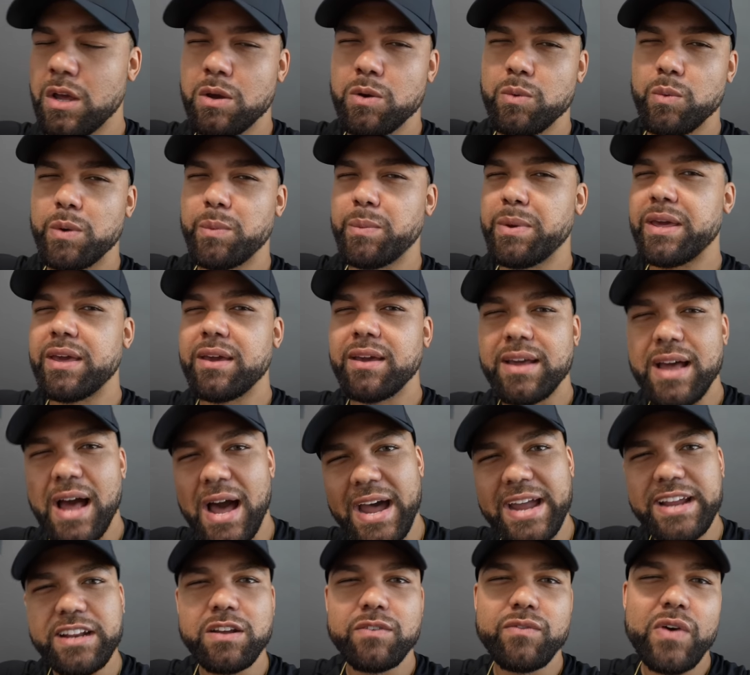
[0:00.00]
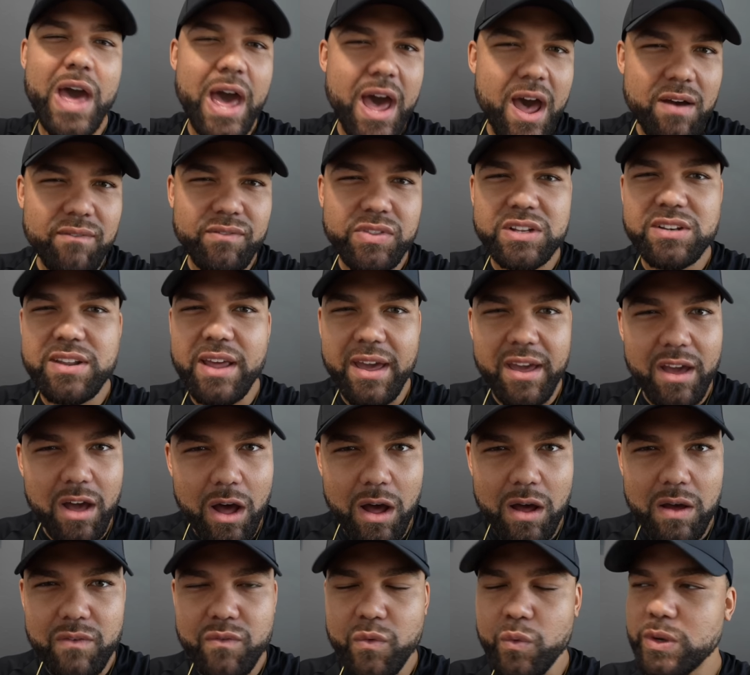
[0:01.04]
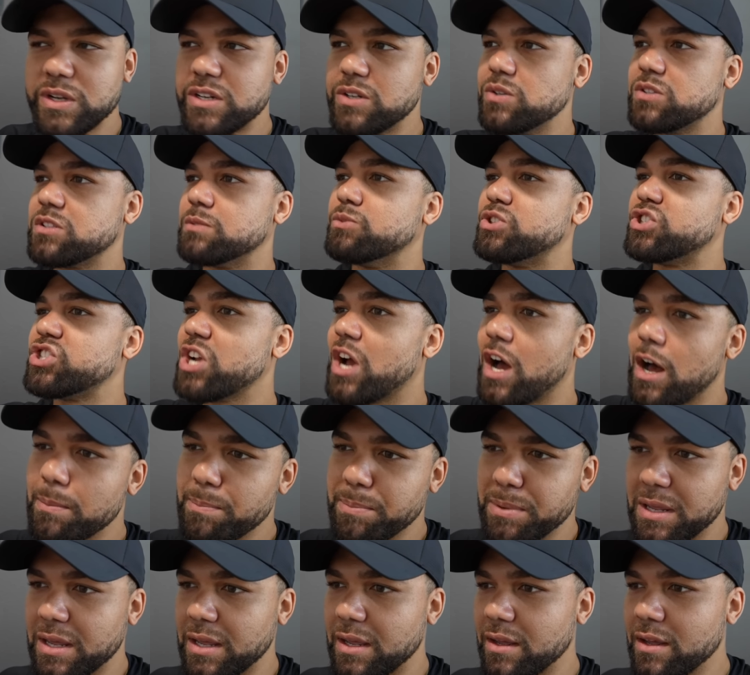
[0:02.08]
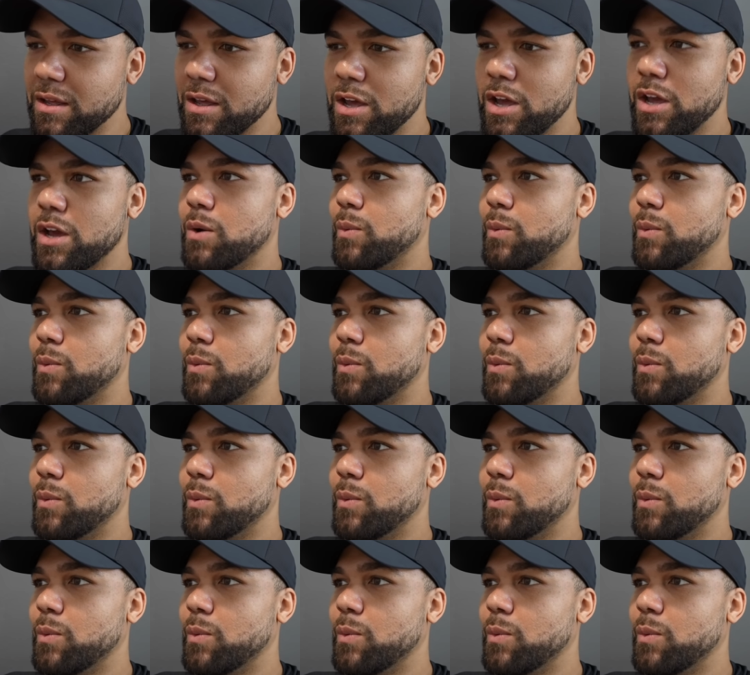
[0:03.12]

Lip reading: when we kind of have the day off. We do some shopping.